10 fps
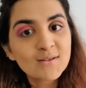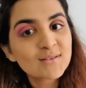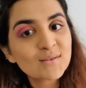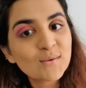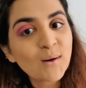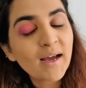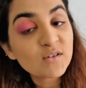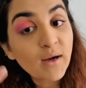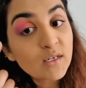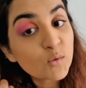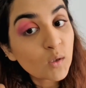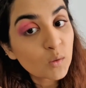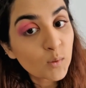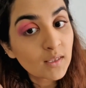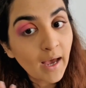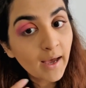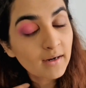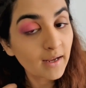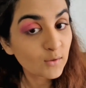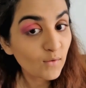So I tried to work with that,
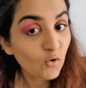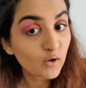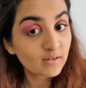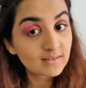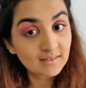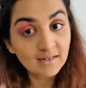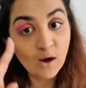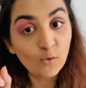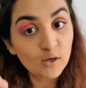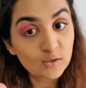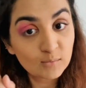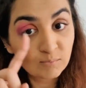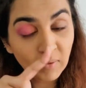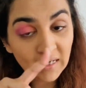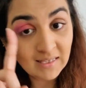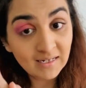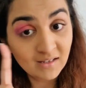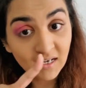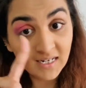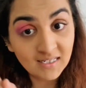and you have already seen how I made that
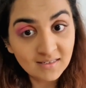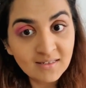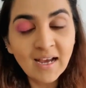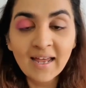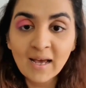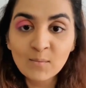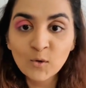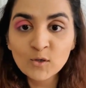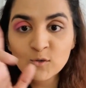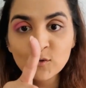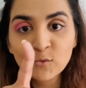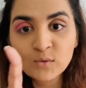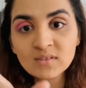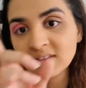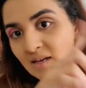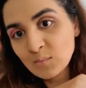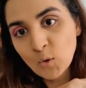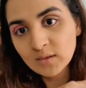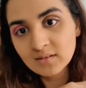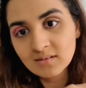gradient, and I'm going to do the same
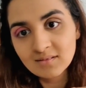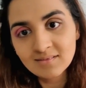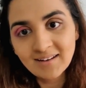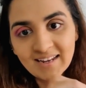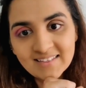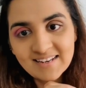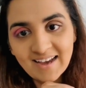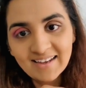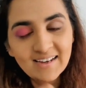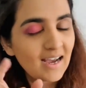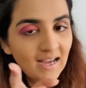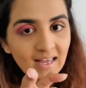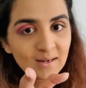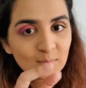on the next eye. I'll be